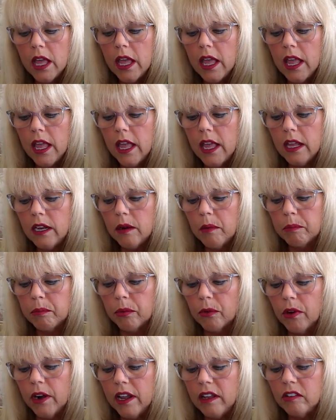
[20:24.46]
It
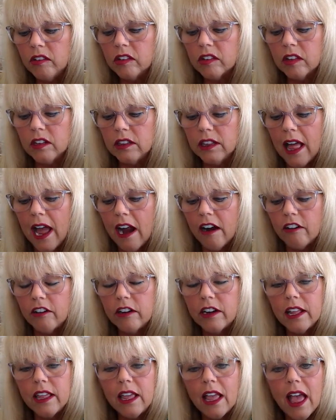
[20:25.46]
brings
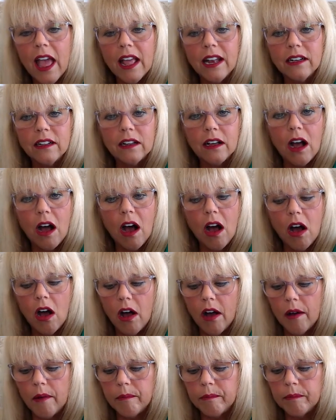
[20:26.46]
clarity and
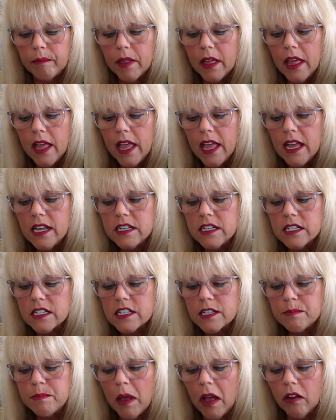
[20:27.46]
calm. It
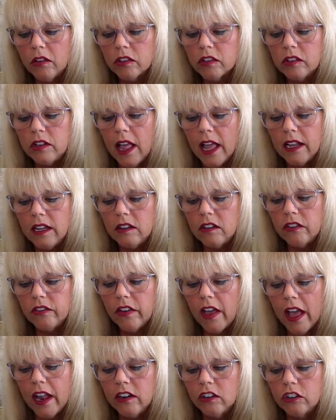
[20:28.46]
dispels
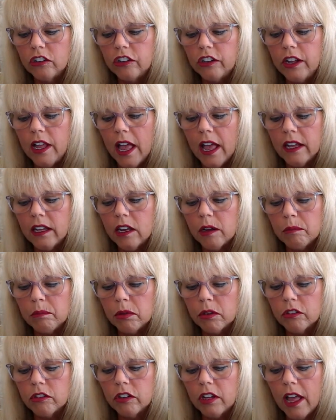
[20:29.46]
negative energy and can
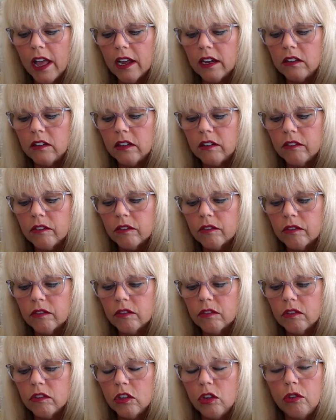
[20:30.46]
protect
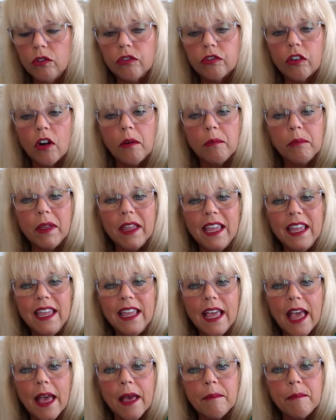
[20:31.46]
you from
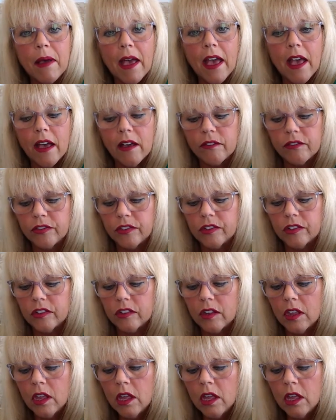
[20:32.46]
EMFs.